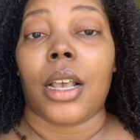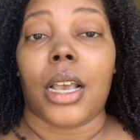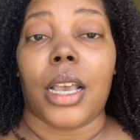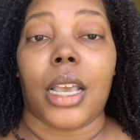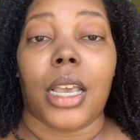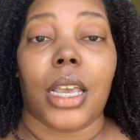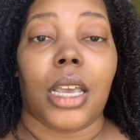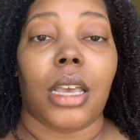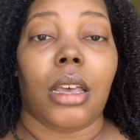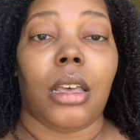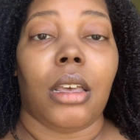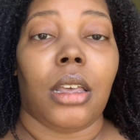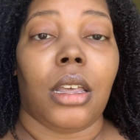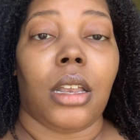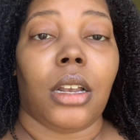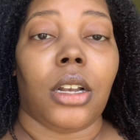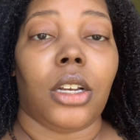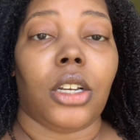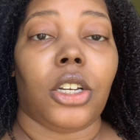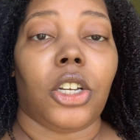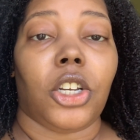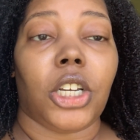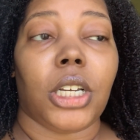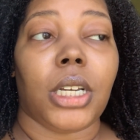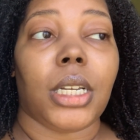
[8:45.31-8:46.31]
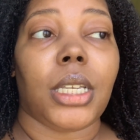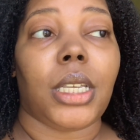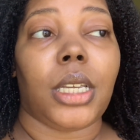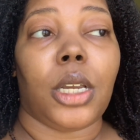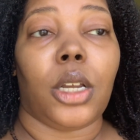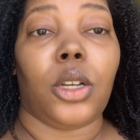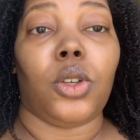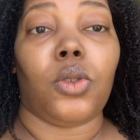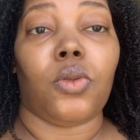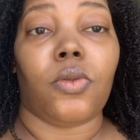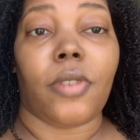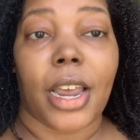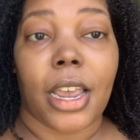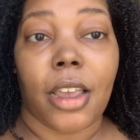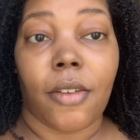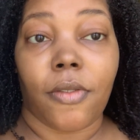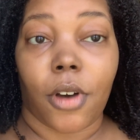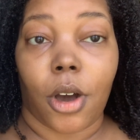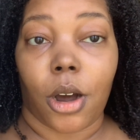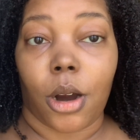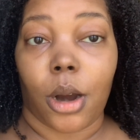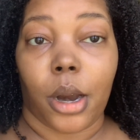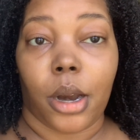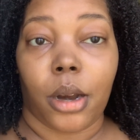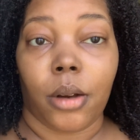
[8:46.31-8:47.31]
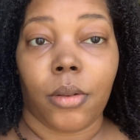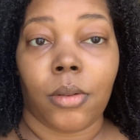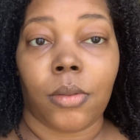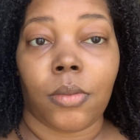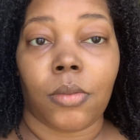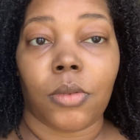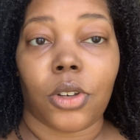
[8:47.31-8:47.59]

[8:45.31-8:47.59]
And she sends Rayvar